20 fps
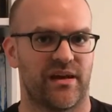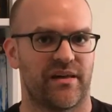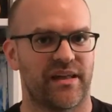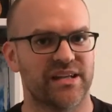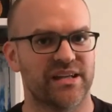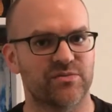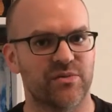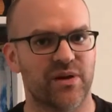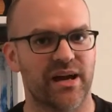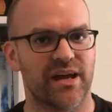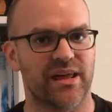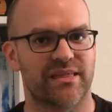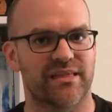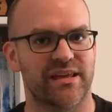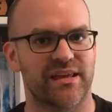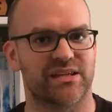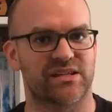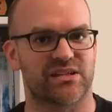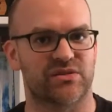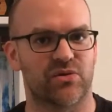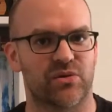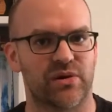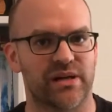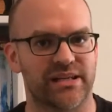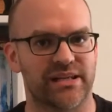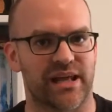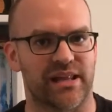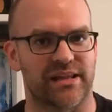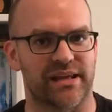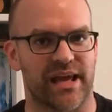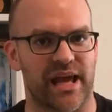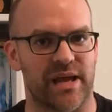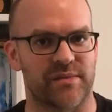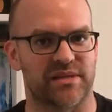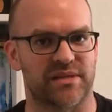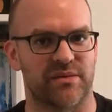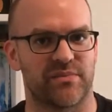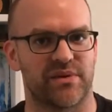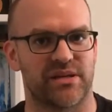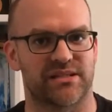That's why I think storytelling
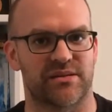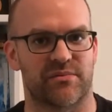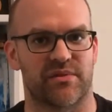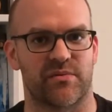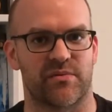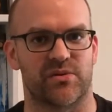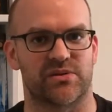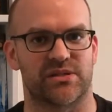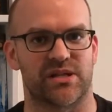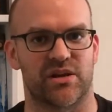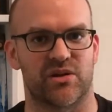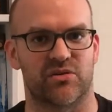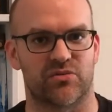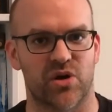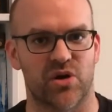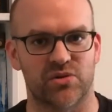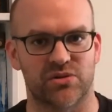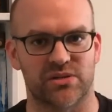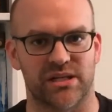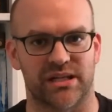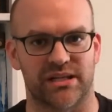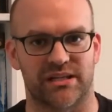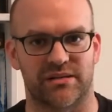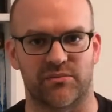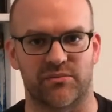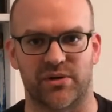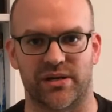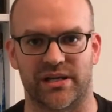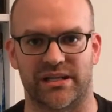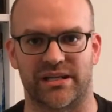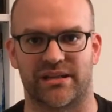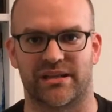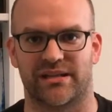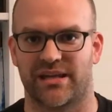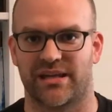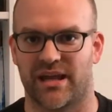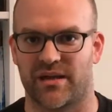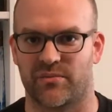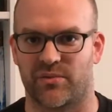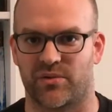games can be some of the most engrossing to bring to the
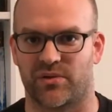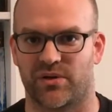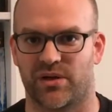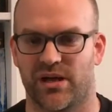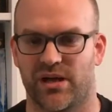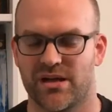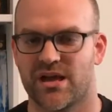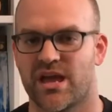table.